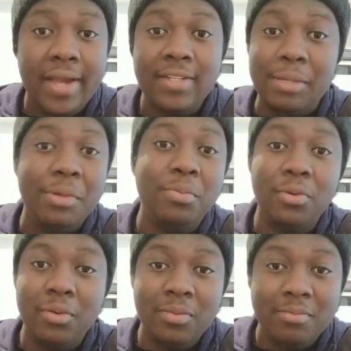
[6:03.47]
KIIT
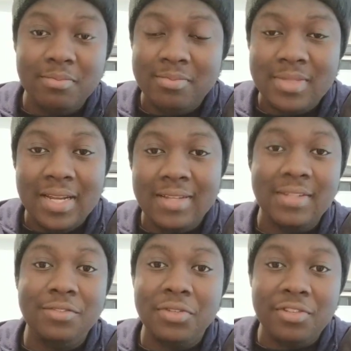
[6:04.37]
people
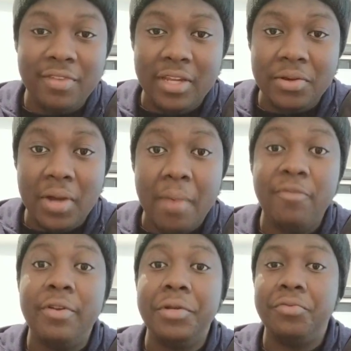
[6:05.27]
listening to this video,
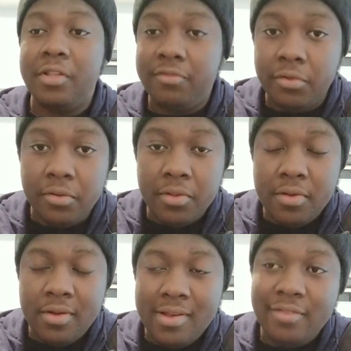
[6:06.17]
I'm very grateful
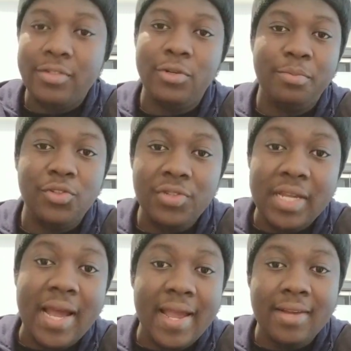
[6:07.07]
for the
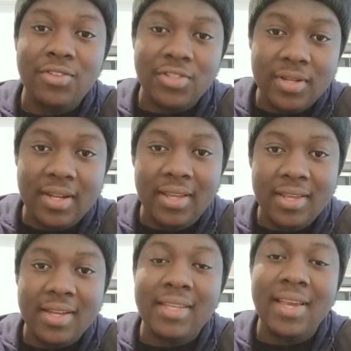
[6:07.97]
opportunity I had to study
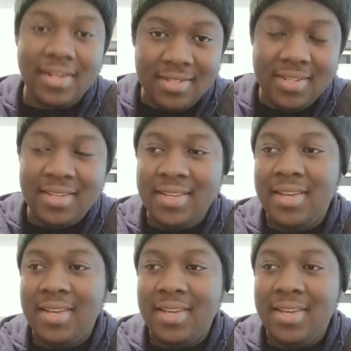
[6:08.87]
at KIIT.